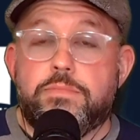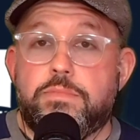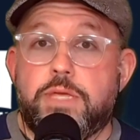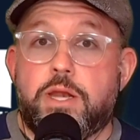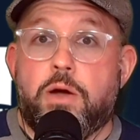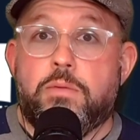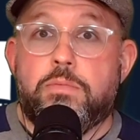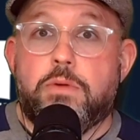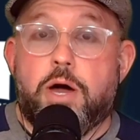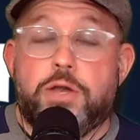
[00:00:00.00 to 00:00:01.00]
you know
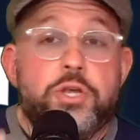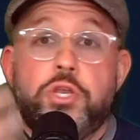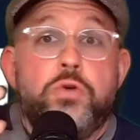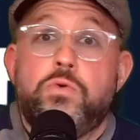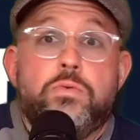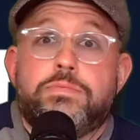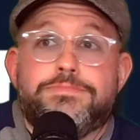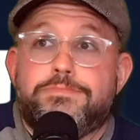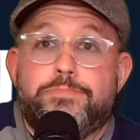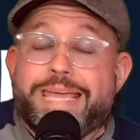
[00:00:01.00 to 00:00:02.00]
a new
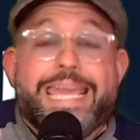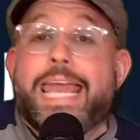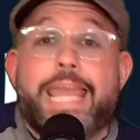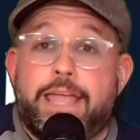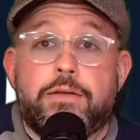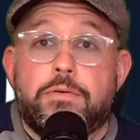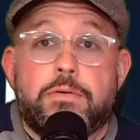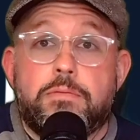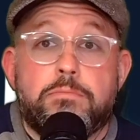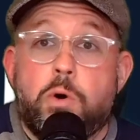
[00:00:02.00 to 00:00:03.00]
beginning
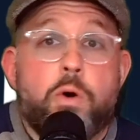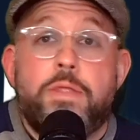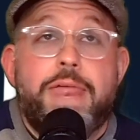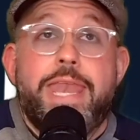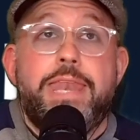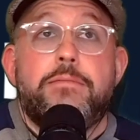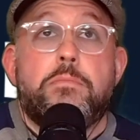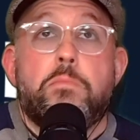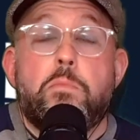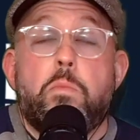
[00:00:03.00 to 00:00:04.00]
more than
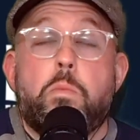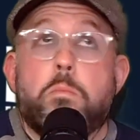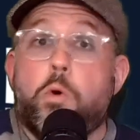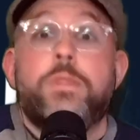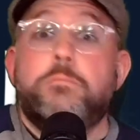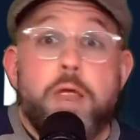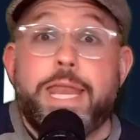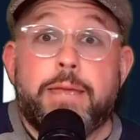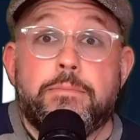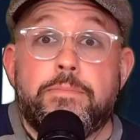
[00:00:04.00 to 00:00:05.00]
more than
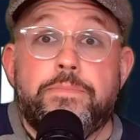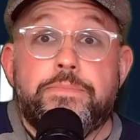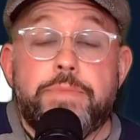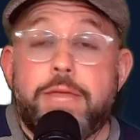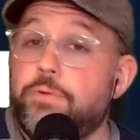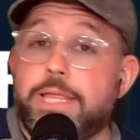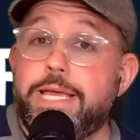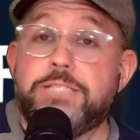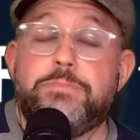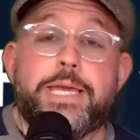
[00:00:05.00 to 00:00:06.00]
Brady it
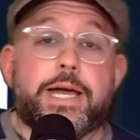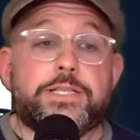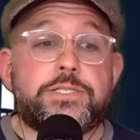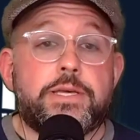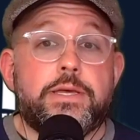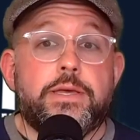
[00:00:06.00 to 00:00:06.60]
really is because